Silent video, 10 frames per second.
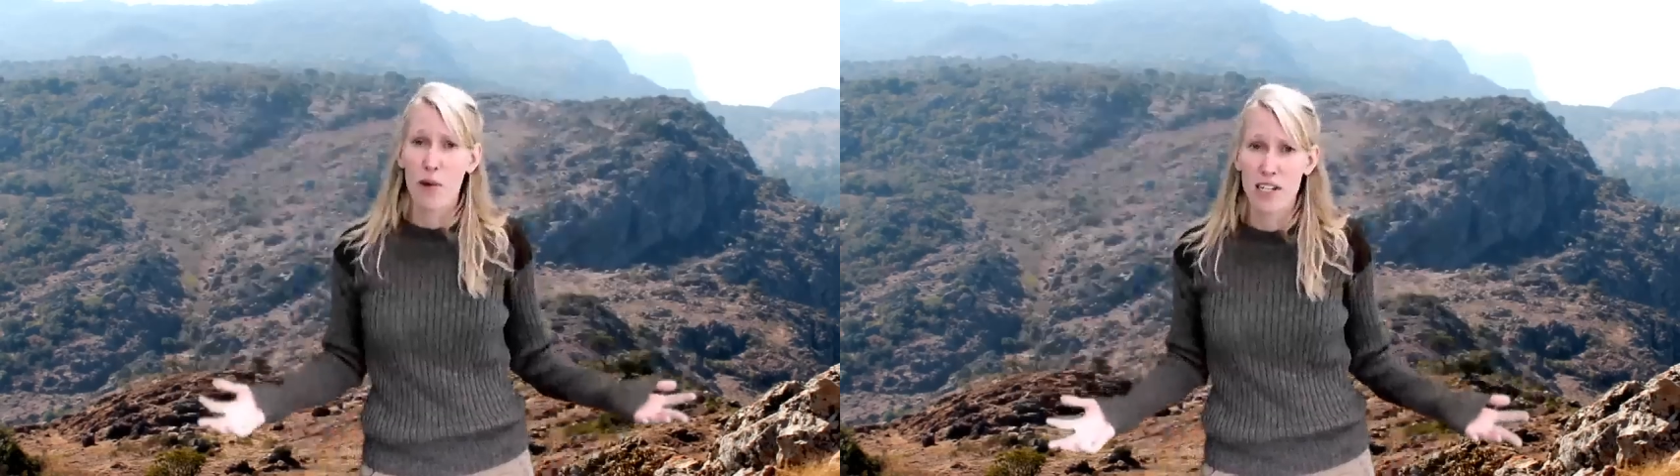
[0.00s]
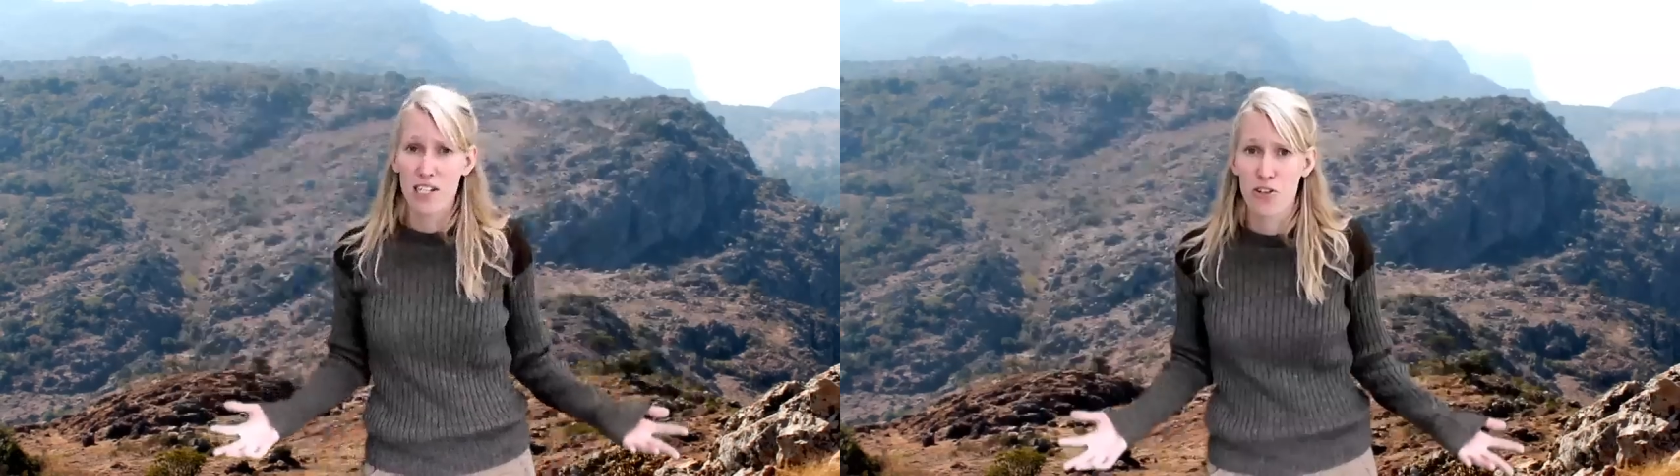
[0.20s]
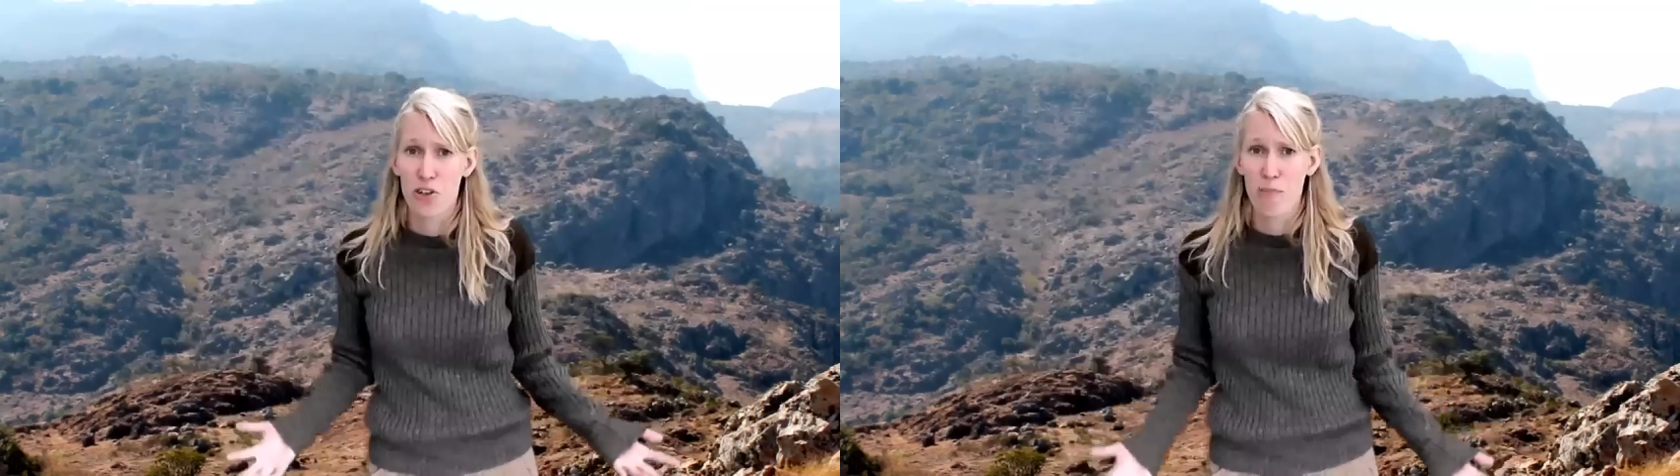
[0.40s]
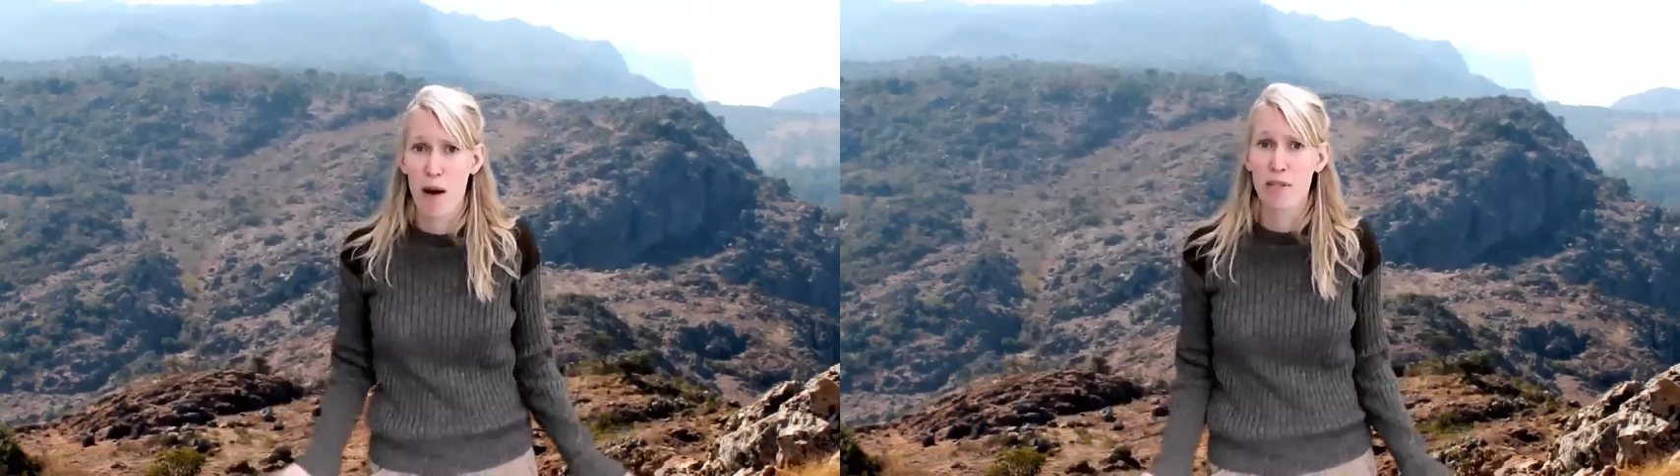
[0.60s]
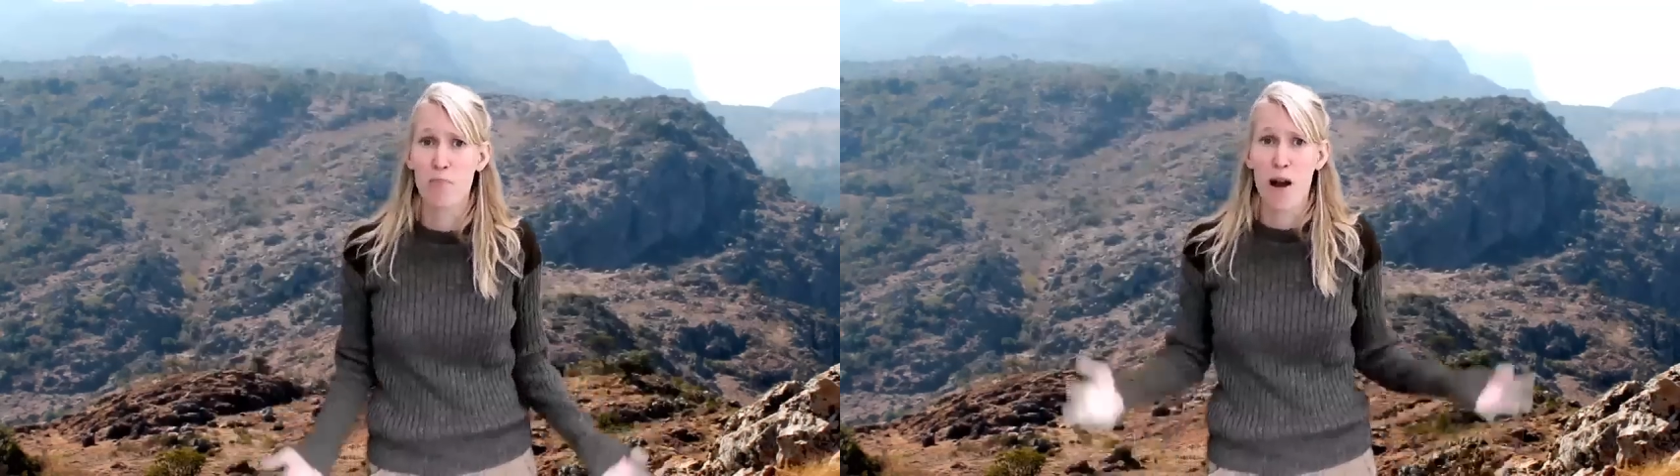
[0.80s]
wanted to talk about
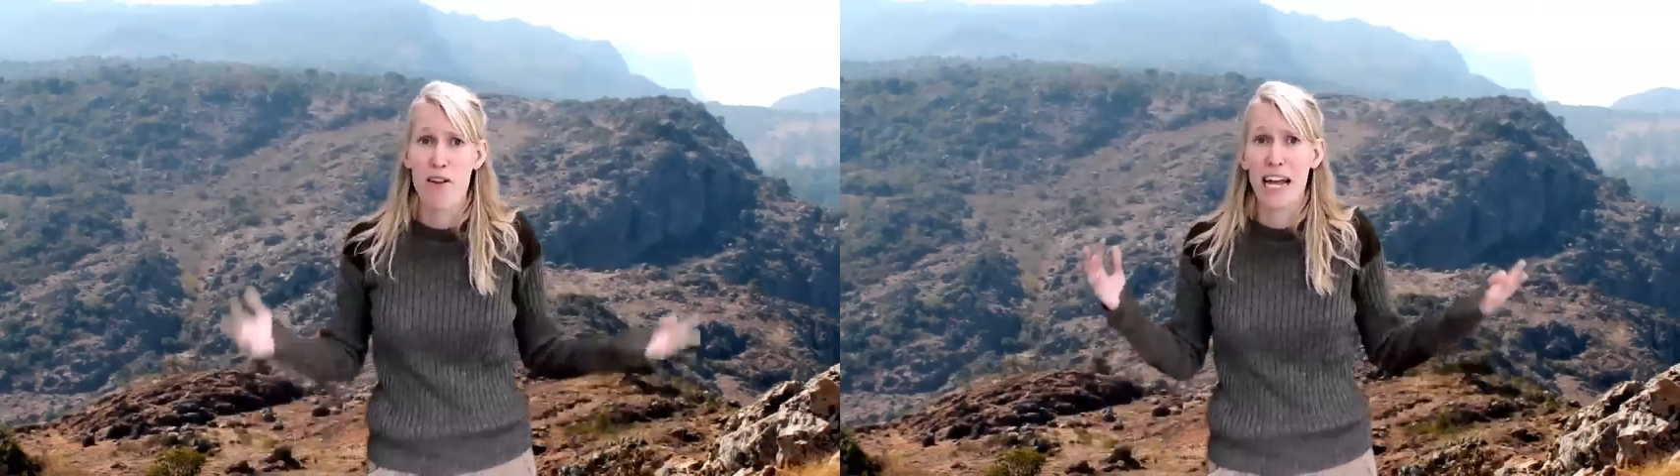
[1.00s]
was brown